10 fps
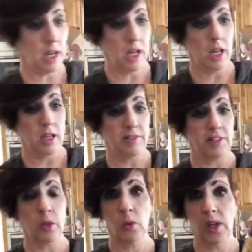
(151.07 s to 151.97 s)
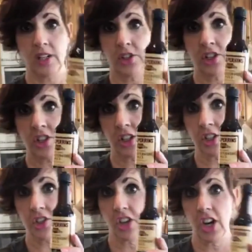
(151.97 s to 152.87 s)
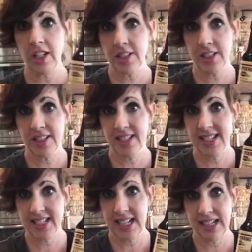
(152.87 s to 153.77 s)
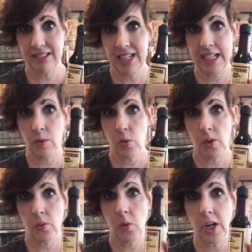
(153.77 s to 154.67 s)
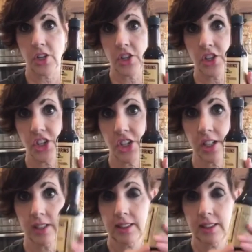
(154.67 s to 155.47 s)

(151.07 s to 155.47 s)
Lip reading: of Worcestershire sauce. Did I say that right? Worcestershire.